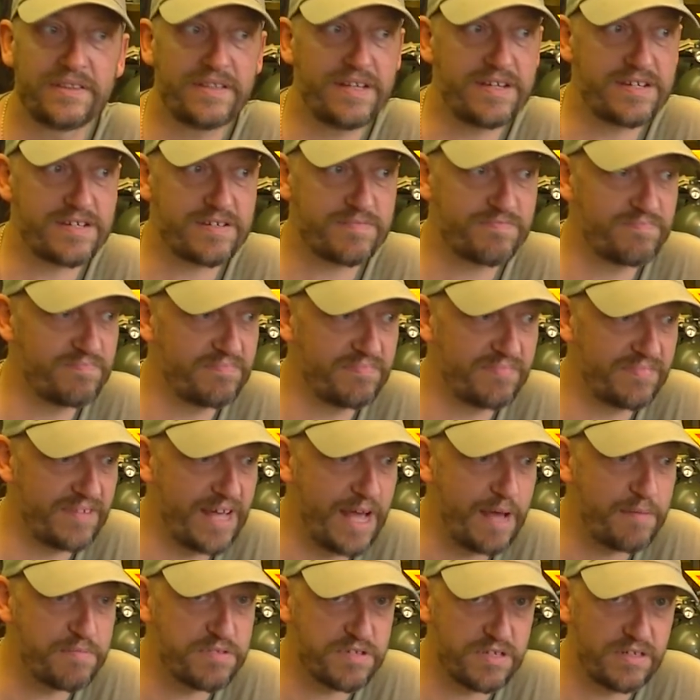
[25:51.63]
It's
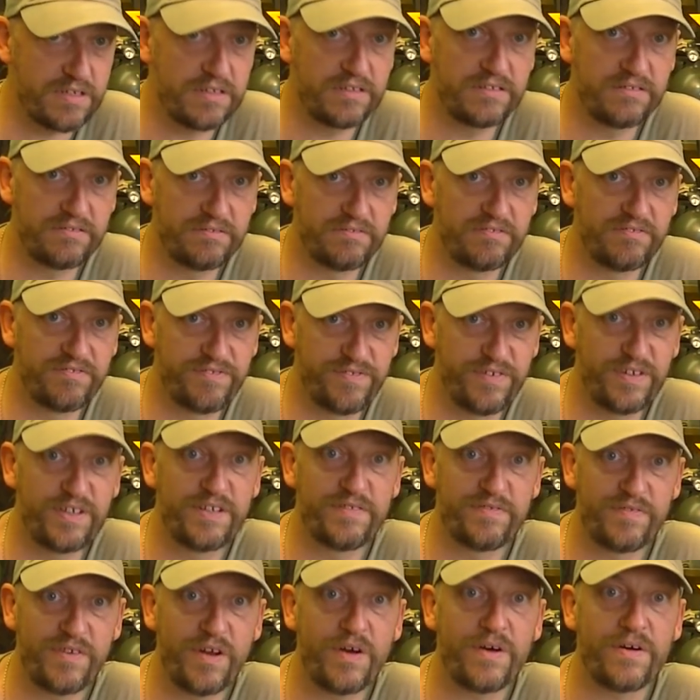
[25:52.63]
absolute full
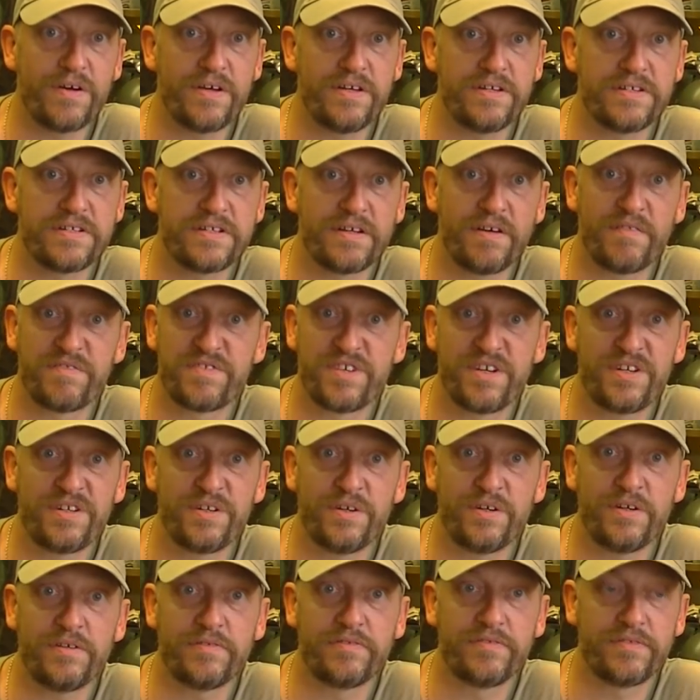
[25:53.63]
of lies. I'll turn it
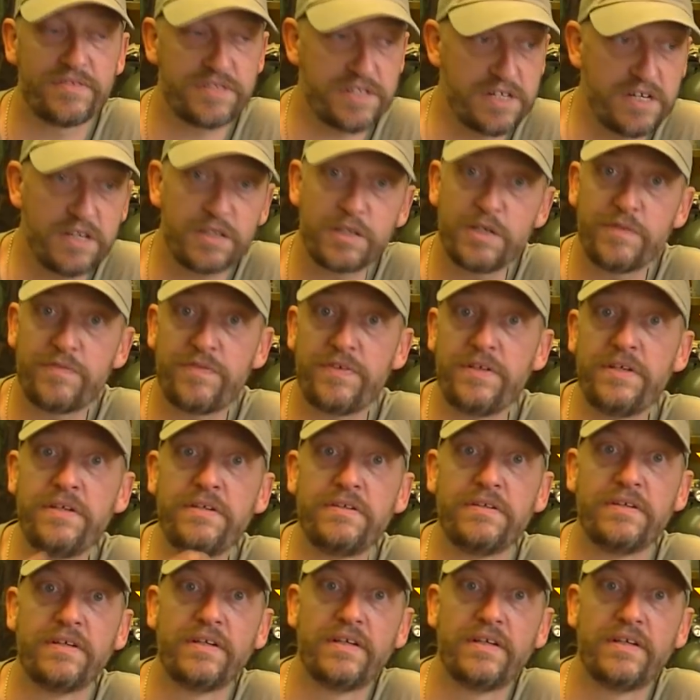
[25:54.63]
off. I said, good for you.